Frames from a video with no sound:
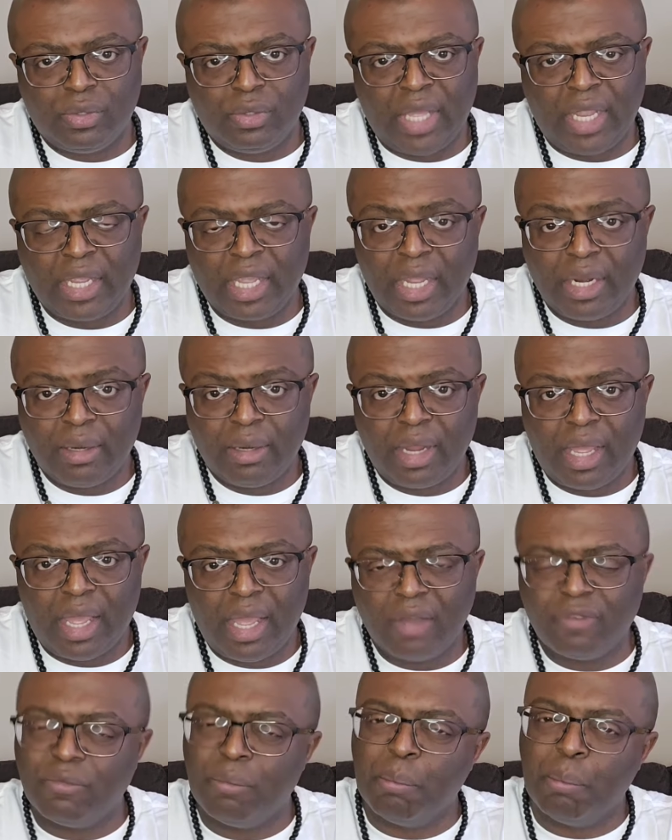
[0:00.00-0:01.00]
they can
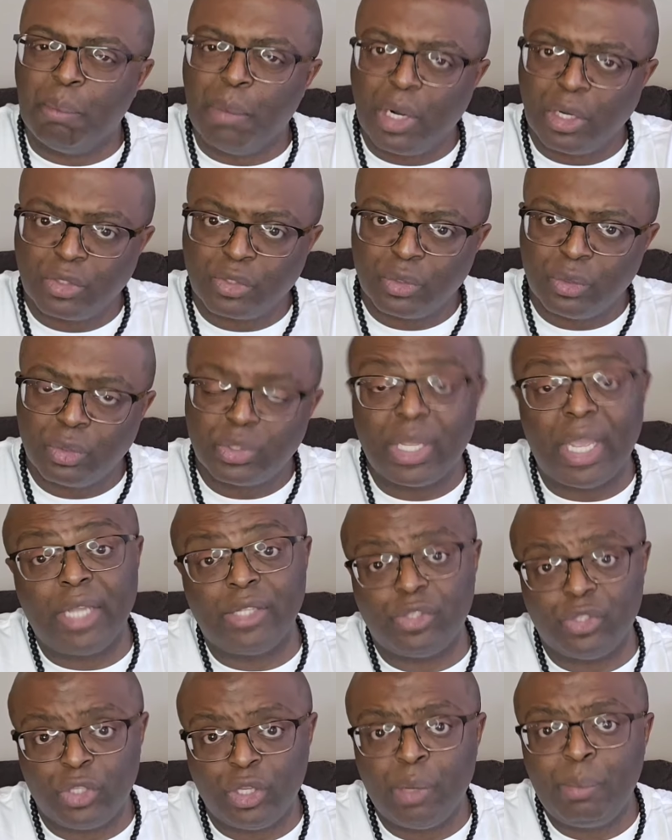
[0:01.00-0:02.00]
have muscles
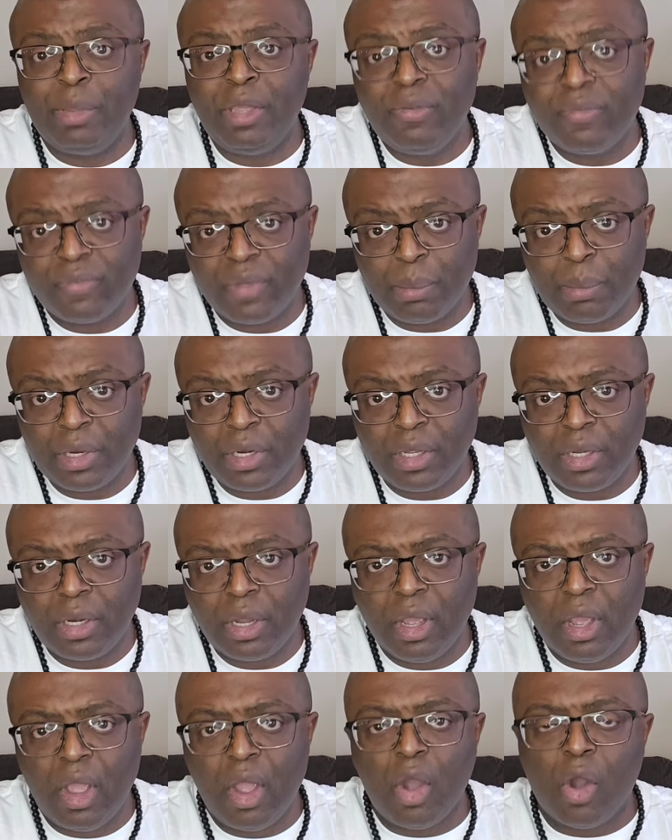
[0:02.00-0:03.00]
and still be feminine?